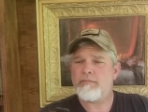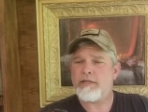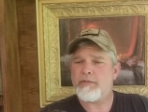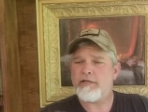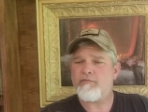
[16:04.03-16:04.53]

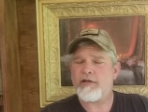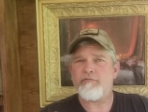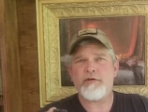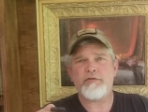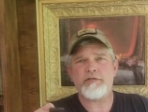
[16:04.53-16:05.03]
Maybe if I can
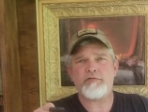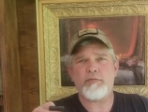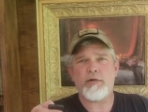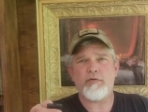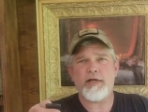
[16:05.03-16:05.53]
figure this
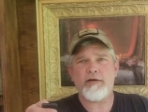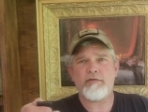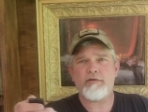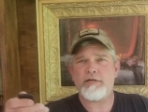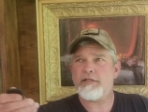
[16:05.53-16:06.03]
remote
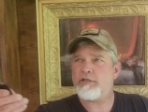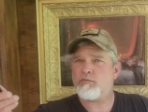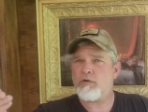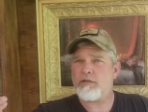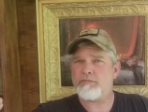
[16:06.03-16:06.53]
out. All right, there's
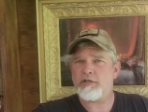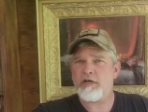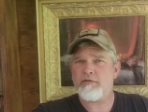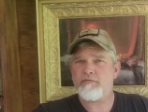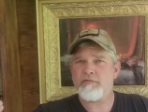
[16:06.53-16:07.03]
one of them's
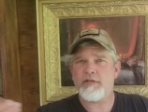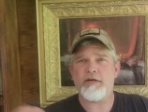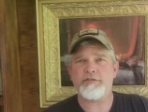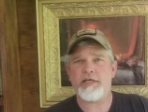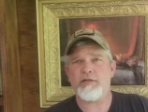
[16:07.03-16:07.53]
off.
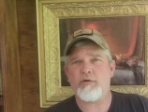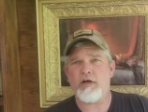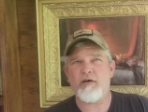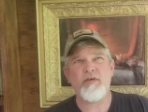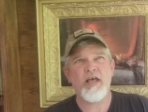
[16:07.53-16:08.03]
There's the other one
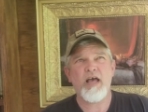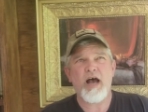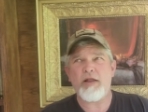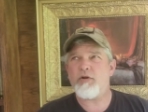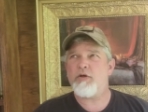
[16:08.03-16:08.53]
off.
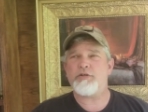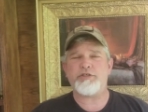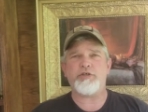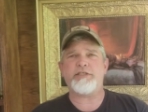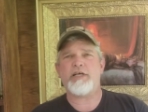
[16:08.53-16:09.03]
I don't know
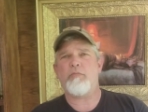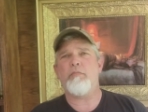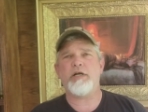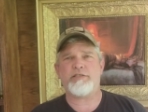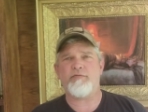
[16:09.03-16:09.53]
that you can tell
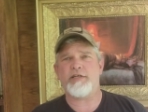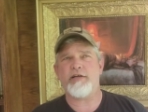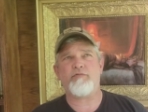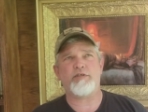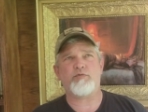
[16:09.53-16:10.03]
much of a
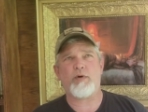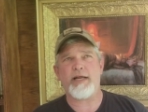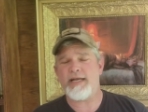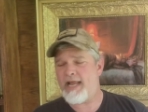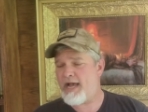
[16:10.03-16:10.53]
difference
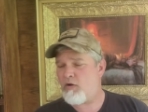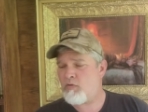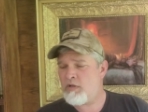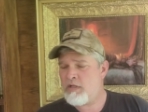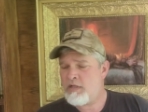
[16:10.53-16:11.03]
right
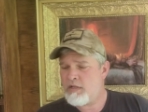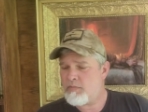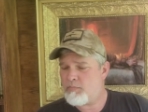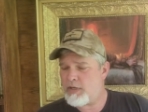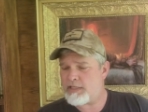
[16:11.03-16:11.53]
now,
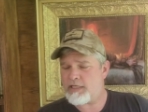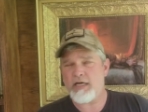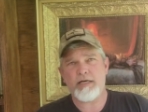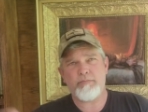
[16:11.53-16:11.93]
but if